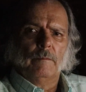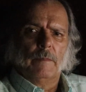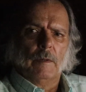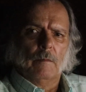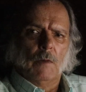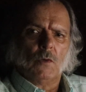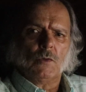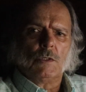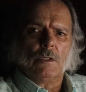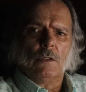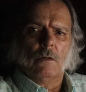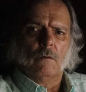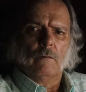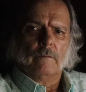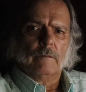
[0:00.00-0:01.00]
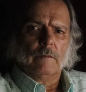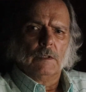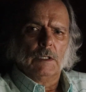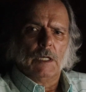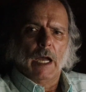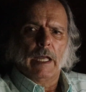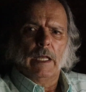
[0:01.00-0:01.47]
promotion of
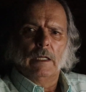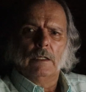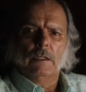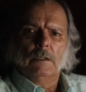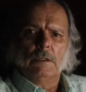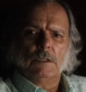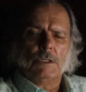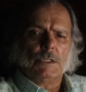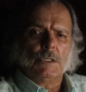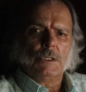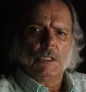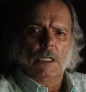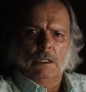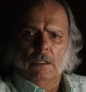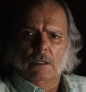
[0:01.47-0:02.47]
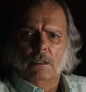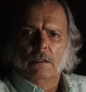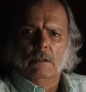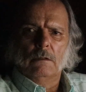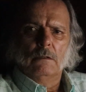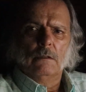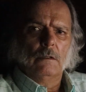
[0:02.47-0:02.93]
gay shit
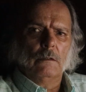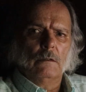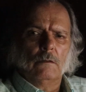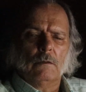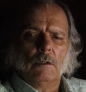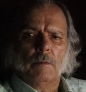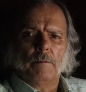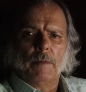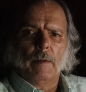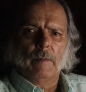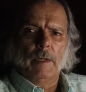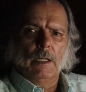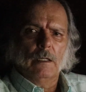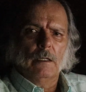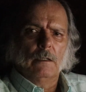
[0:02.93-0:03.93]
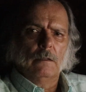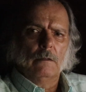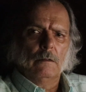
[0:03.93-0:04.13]
to the public.